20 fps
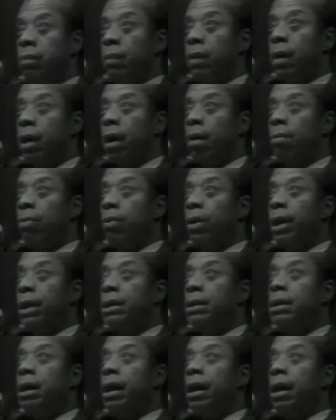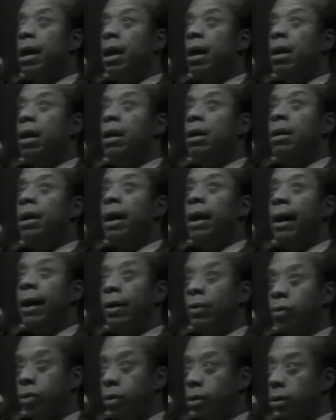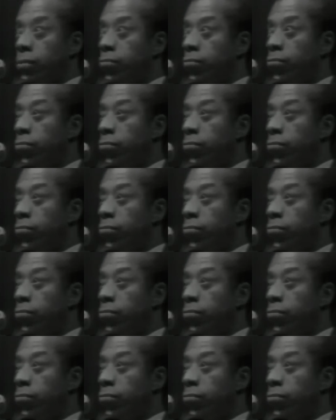operates day in and day out,